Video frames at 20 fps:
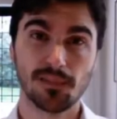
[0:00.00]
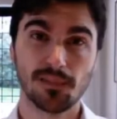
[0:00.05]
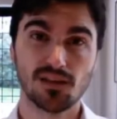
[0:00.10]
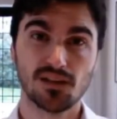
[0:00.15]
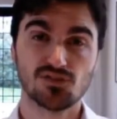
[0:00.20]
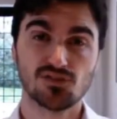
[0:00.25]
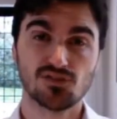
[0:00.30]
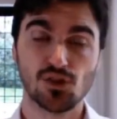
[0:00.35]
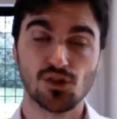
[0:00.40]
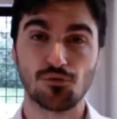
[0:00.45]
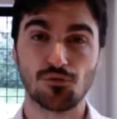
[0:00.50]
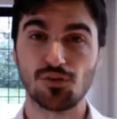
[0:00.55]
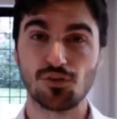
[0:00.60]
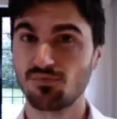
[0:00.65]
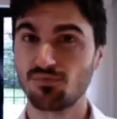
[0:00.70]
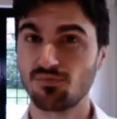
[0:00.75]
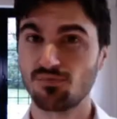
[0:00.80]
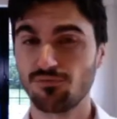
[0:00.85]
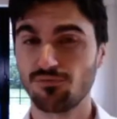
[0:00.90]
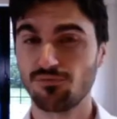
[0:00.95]
So if
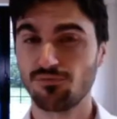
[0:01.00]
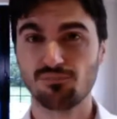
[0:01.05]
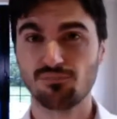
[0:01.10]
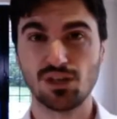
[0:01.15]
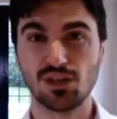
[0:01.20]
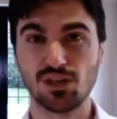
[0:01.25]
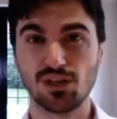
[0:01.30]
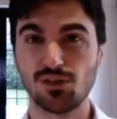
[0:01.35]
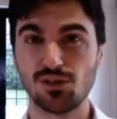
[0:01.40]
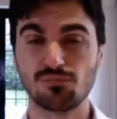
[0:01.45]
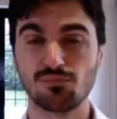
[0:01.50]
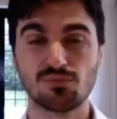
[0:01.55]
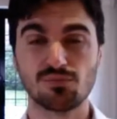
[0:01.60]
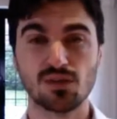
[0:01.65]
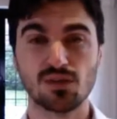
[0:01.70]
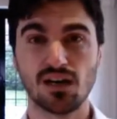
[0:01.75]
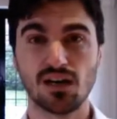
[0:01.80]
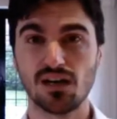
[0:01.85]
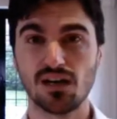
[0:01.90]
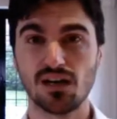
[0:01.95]
it's you know
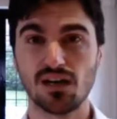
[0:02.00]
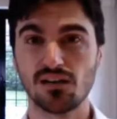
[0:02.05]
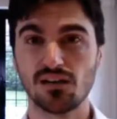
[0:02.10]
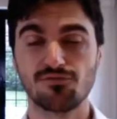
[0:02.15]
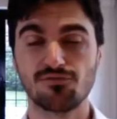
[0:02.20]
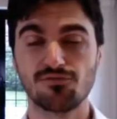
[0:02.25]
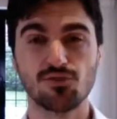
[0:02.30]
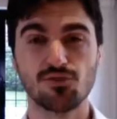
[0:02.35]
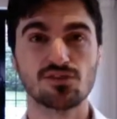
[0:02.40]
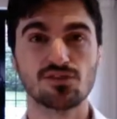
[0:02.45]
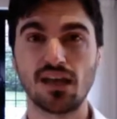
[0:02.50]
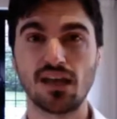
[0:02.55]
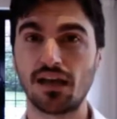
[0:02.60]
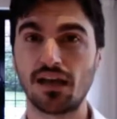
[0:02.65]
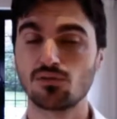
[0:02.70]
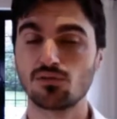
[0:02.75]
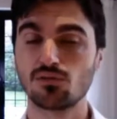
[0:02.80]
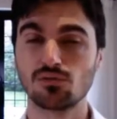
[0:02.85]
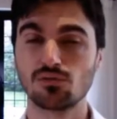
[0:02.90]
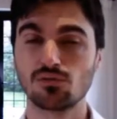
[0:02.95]
uh, foot,
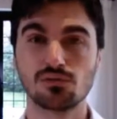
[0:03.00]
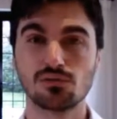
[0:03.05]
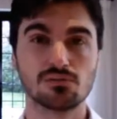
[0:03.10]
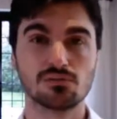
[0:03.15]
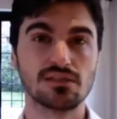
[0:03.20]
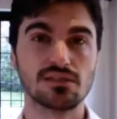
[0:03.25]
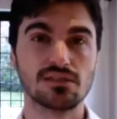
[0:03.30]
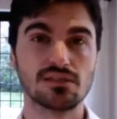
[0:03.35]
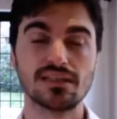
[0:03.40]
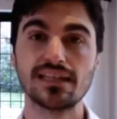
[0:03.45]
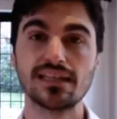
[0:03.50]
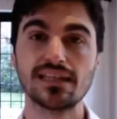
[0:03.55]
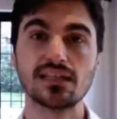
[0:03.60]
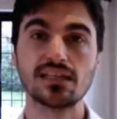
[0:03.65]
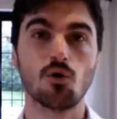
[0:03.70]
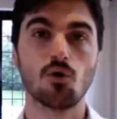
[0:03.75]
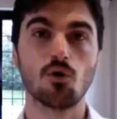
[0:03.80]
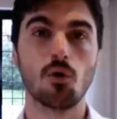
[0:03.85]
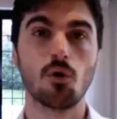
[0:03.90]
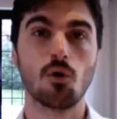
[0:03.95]
ankle,
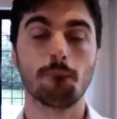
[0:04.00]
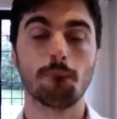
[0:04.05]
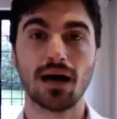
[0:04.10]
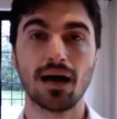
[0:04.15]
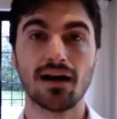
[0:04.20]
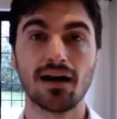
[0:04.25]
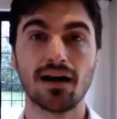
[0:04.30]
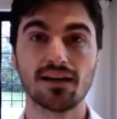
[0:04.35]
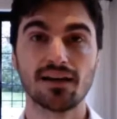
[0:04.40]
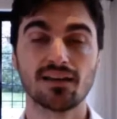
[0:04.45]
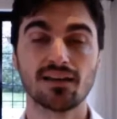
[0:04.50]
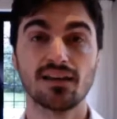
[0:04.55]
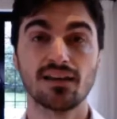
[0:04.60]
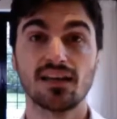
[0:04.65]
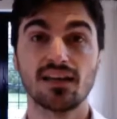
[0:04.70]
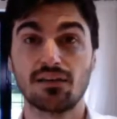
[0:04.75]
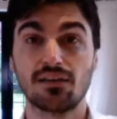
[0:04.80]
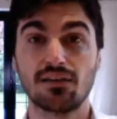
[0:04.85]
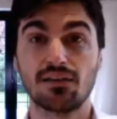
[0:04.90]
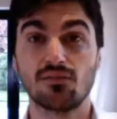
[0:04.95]
knee, or back
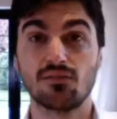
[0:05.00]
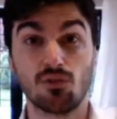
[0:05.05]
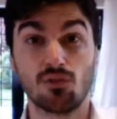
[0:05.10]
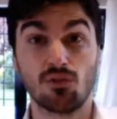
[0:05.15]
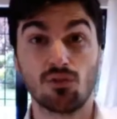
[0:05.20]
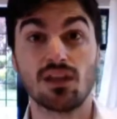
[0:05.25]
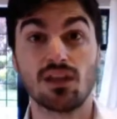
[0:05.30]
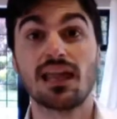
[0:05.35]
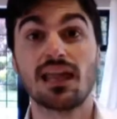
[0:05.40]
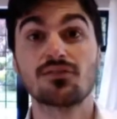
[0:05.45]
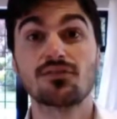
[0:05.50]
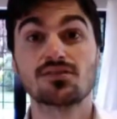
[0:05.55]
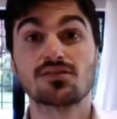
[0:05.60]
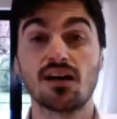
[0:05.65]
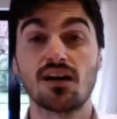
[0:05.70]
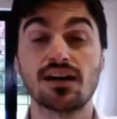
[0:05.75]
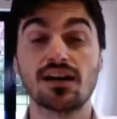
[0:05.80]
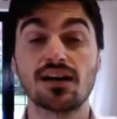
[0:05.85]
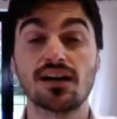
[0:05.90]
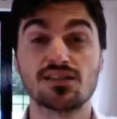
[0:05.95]
on the left
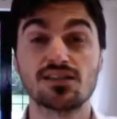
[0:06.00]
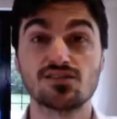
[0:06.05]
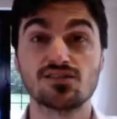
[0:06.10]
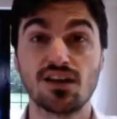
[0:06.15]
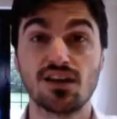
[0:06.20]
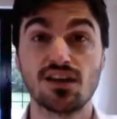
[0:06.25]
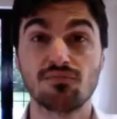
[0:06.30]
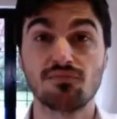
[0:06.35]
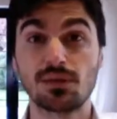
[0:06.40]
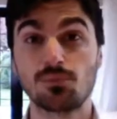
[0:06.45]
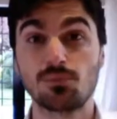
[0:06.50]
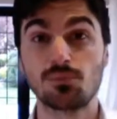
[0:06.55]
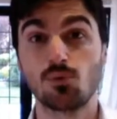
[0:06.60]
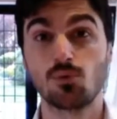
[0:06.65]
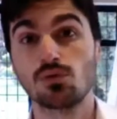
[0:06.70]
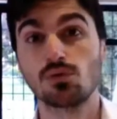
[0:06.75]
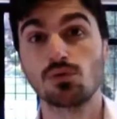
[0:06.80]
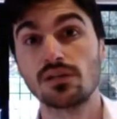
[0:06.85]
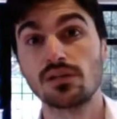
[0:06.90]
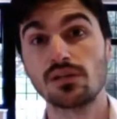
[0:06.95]
side, generally
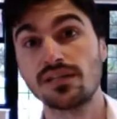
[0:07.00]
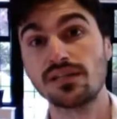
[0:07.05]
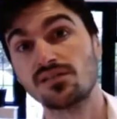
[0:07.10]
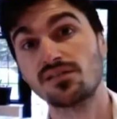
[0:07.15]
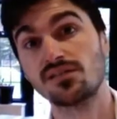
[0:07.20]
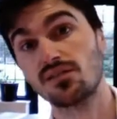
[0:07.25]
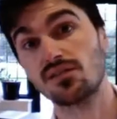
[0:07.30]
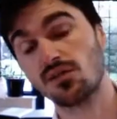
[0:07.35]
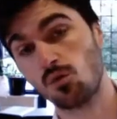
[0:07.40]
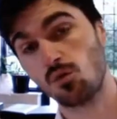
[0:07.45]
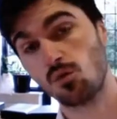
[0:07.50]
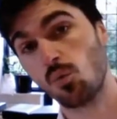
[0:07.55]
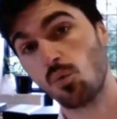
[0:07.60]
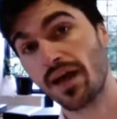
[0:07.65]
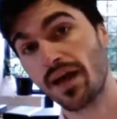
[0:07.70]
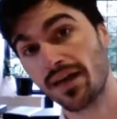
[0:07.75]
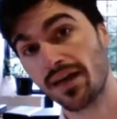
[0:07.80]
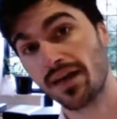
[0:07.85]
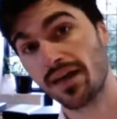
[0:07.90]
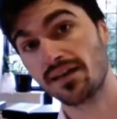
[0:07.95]
people will lean
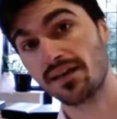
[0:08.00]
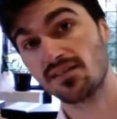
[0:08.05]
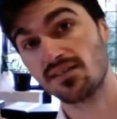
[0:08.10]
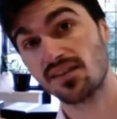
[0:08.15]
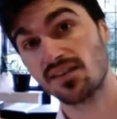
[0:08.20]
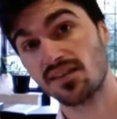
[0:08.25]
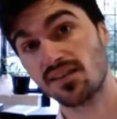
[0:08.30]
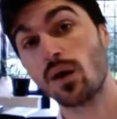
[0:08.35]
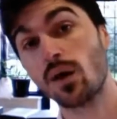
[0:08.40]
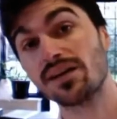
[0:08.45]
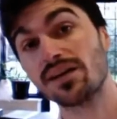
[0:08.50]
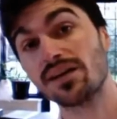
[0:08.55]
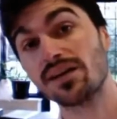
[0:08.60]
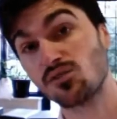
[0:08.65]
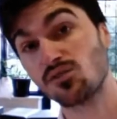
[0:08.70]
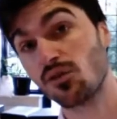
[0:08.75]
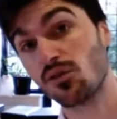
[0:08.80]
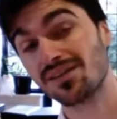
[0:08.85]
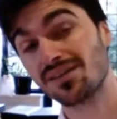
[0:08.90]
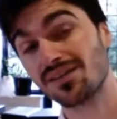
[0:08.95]
away to take the weight
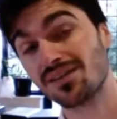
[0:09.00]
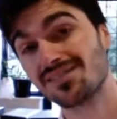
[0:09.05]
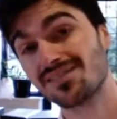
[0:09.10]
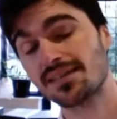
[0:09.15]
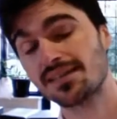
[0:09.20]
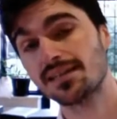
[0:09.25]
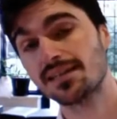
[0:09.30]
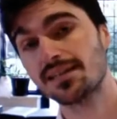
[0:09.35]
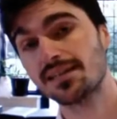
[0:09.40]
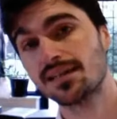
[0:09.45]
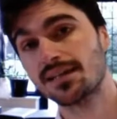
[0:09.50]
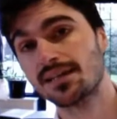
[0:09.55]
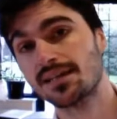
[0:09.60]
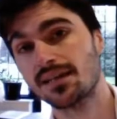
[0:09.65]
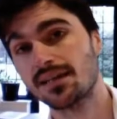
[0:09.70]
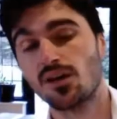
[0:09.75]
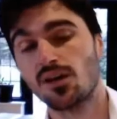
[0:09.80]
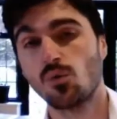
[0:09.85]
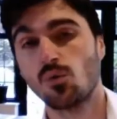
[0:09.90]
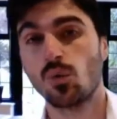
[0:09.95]
off it.
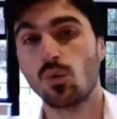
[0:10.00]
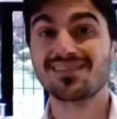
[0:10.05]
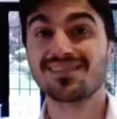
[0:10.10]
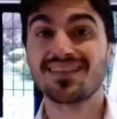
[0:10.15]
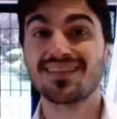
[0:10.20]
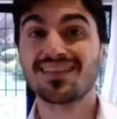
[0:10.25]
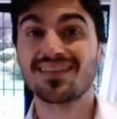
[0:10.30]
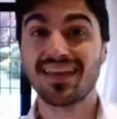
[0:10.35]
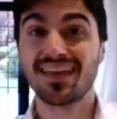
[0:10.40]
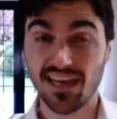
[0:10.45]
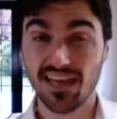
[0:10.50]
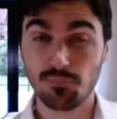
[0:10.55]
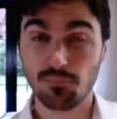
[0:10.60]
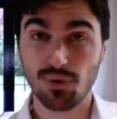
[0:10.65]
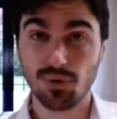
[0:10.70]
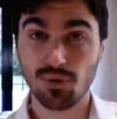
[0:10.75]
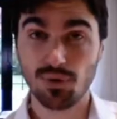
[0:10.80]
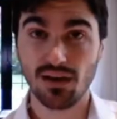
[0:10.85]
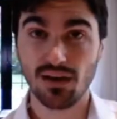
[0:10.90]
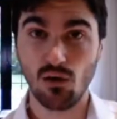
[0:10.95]
When it's
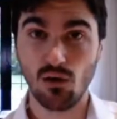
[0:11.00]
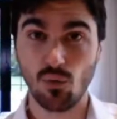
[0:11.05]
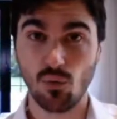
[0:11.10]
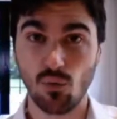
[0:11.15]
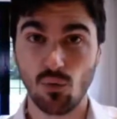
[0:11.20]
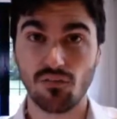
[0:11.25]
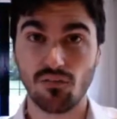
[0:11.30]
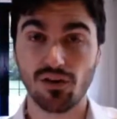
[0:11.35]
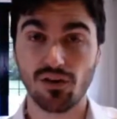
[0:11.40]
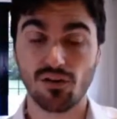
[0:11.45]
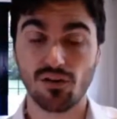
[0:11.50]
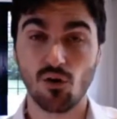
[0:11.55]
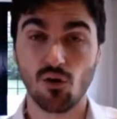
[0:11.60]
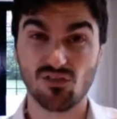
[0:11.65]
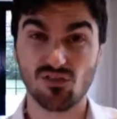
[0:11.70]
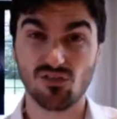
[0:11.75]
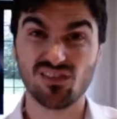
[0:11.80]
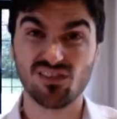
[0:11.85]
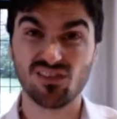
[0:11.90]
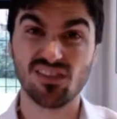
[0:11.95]
hip, however,
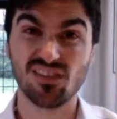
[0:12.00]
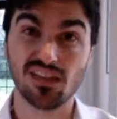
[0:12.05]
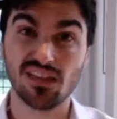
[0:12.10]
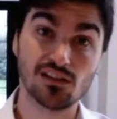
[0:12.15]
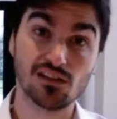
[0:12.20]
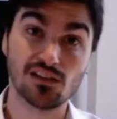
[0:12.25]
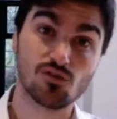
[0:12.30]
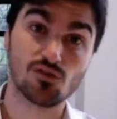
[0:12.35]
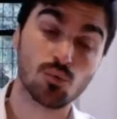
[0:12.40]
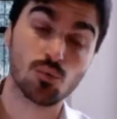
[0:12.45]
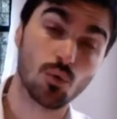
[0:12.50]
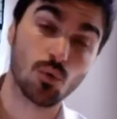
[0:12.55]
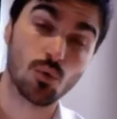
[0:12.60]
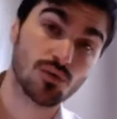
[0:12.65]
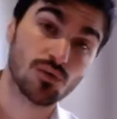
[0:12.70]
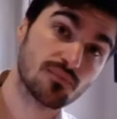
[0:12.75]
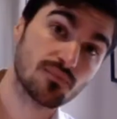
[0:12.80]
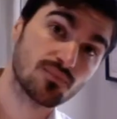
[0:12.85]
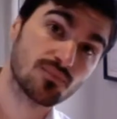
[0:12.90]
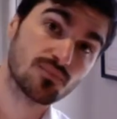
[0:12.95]
often they lean
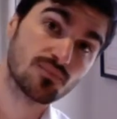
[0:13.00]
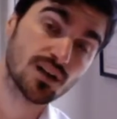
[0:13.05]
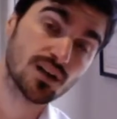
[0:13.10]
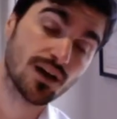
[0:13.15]
towards.